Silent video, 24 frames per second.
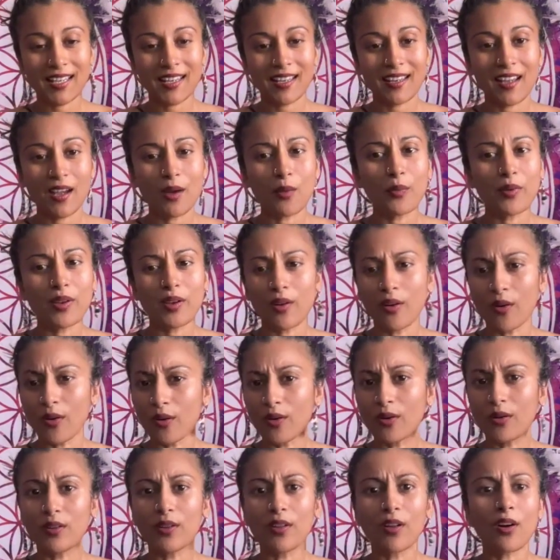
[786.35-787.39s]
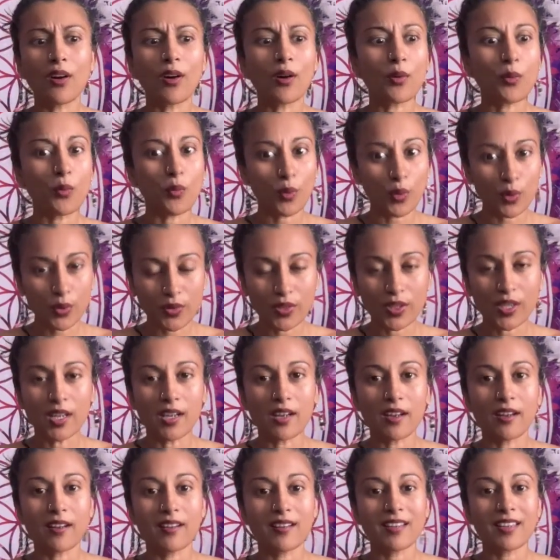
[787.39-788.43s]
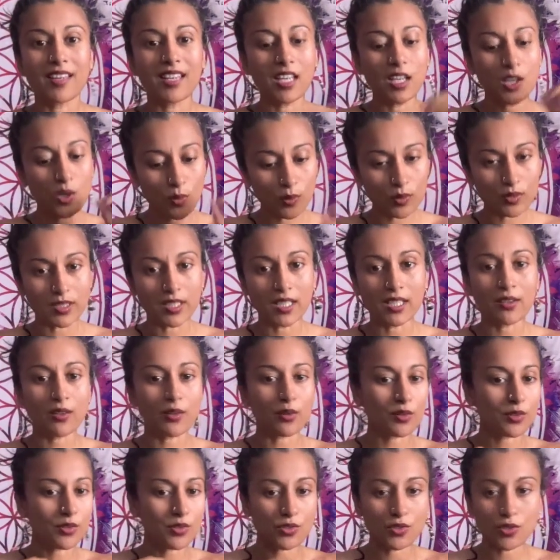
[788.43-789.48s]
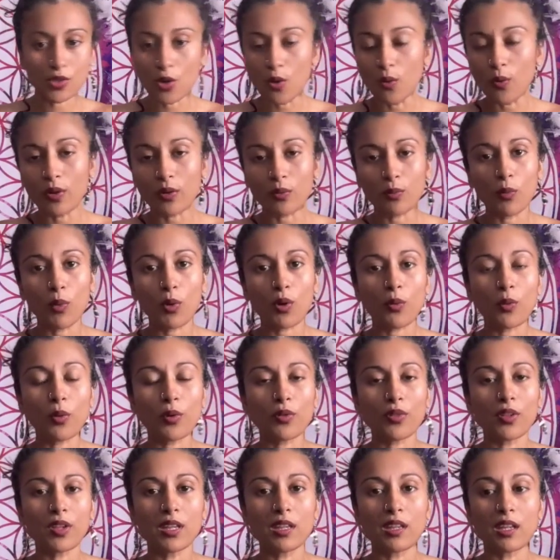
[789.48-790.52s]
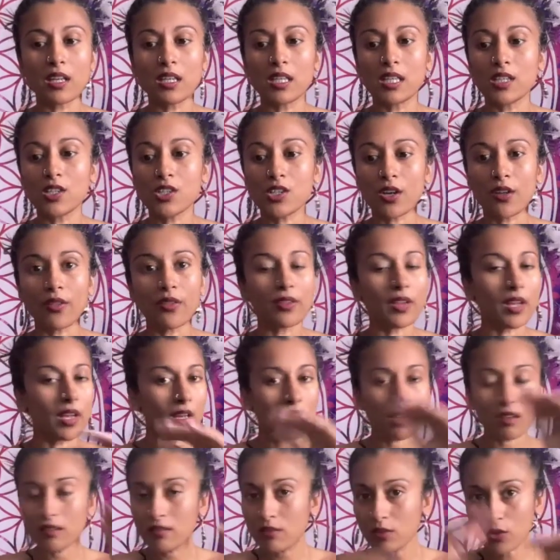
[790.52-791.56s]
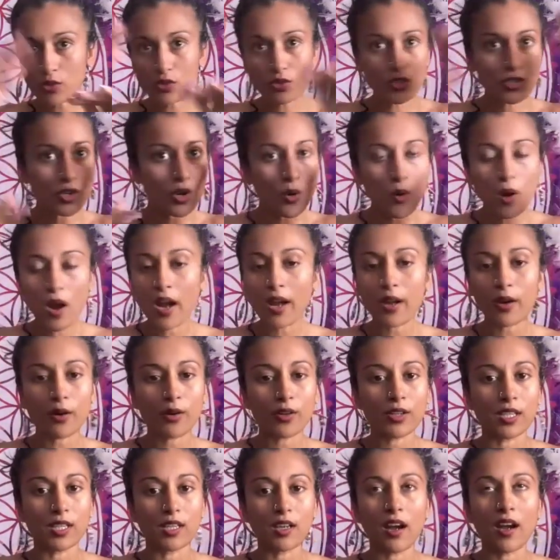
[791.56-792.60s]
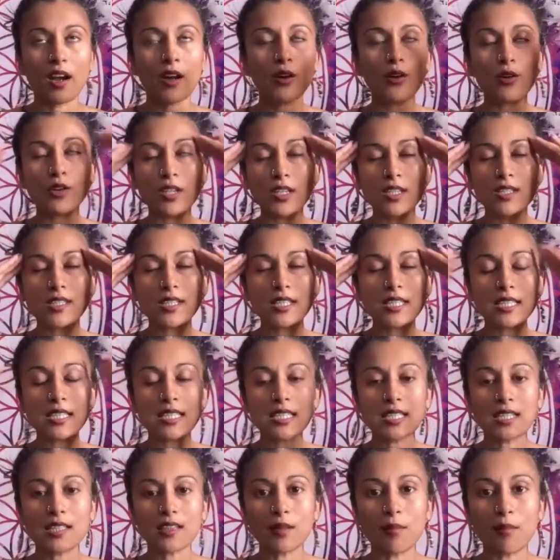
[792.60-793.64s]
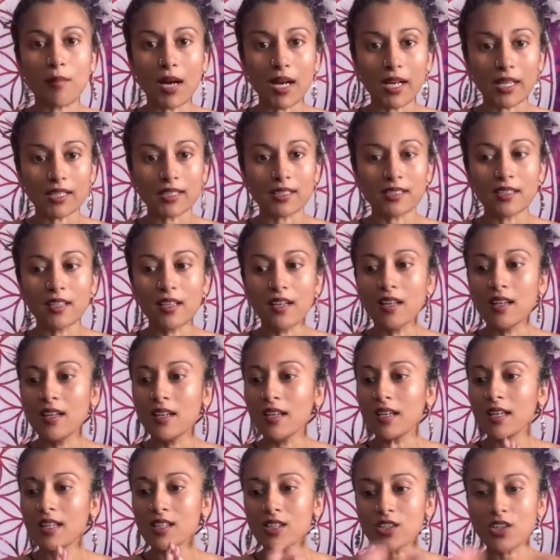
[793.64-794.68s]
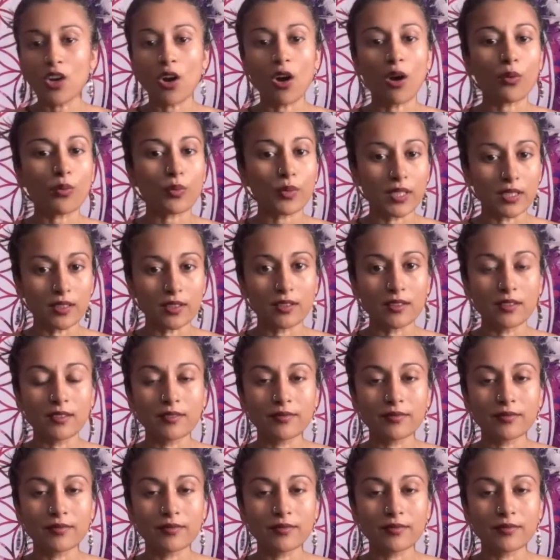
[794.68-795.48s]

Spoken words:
And we all are worthy equally. There is no one more worthy than each other. Like, there's no hierarchy. Hierarchies exist in the mind. It's not real.